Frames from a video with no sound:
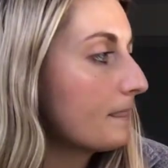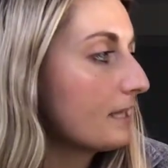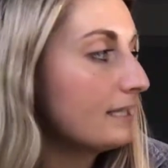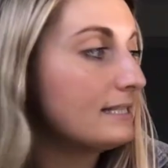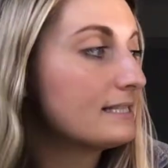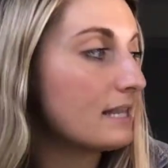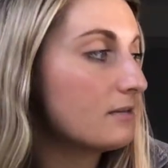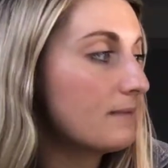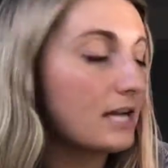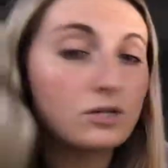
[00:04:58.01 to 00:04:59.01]
He said the
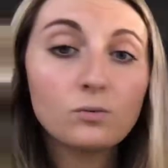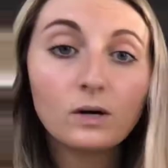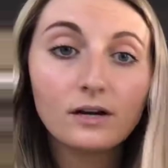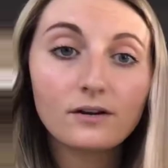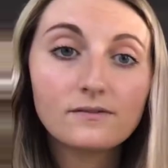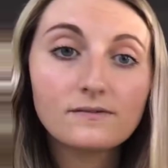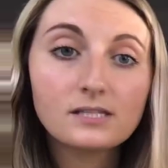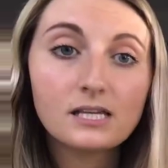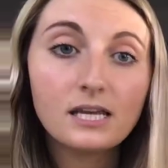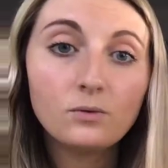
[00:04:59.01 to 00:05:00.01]
magic
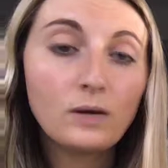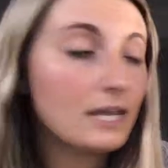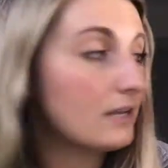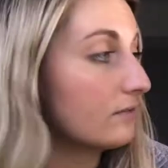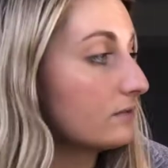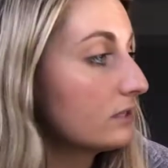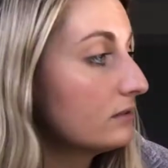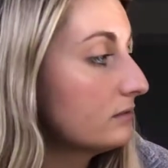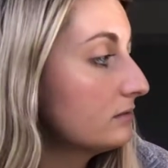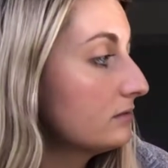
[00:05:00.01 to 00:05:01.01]
words and waved
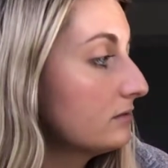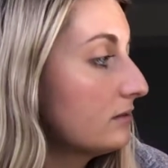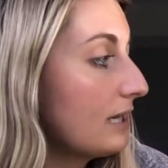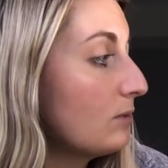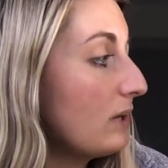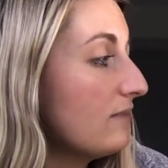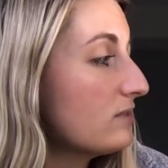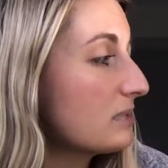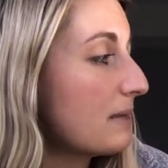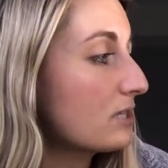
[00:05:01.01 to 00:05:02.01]
and waved
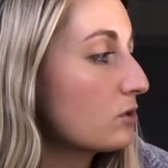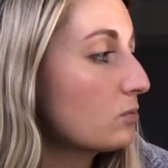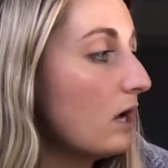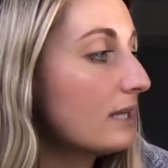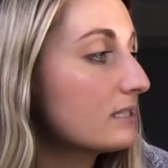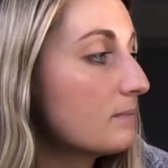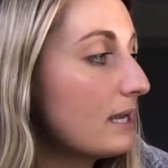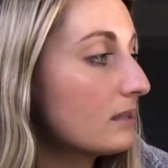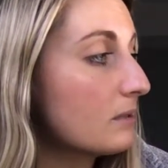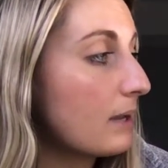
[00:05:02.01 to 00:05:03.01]
his magic wand to
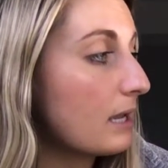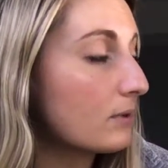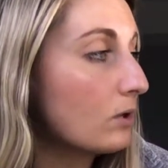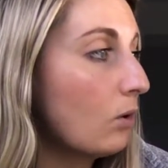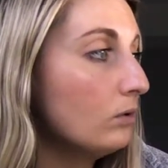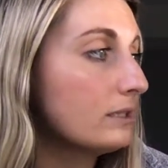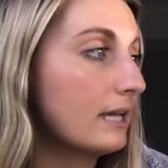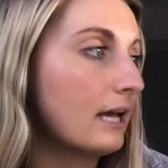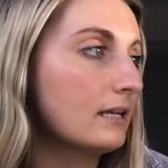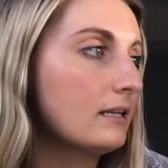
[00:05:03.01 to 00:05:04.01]
make the paper whole
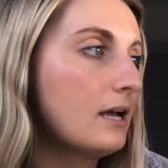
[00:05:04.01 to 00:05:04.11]
again.